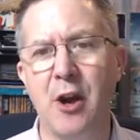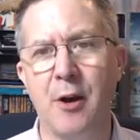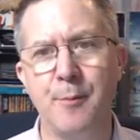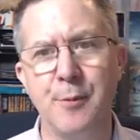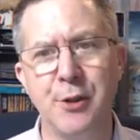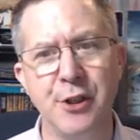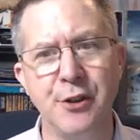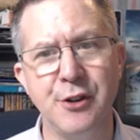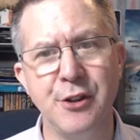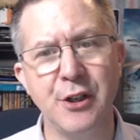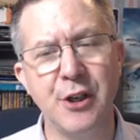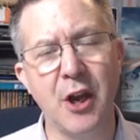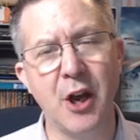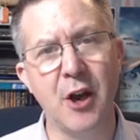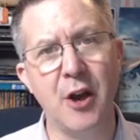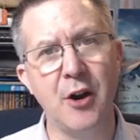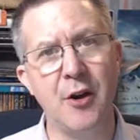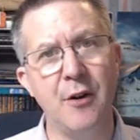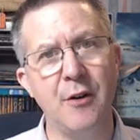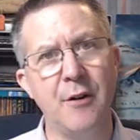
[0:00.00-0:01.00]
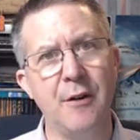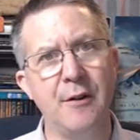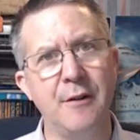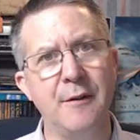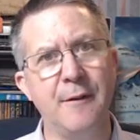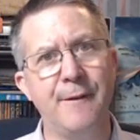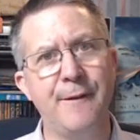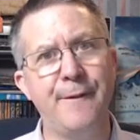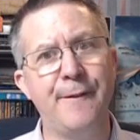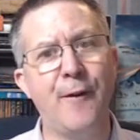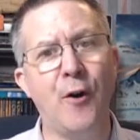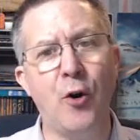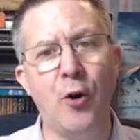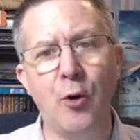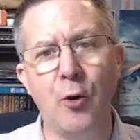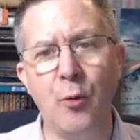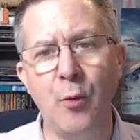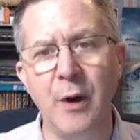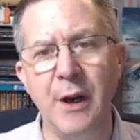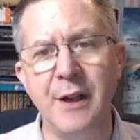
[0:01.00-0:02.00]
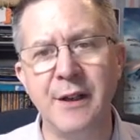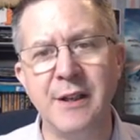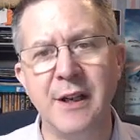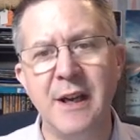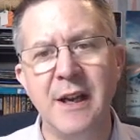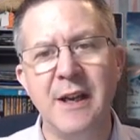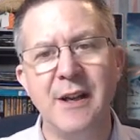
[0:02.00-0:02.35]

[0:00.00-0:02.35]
option to go forward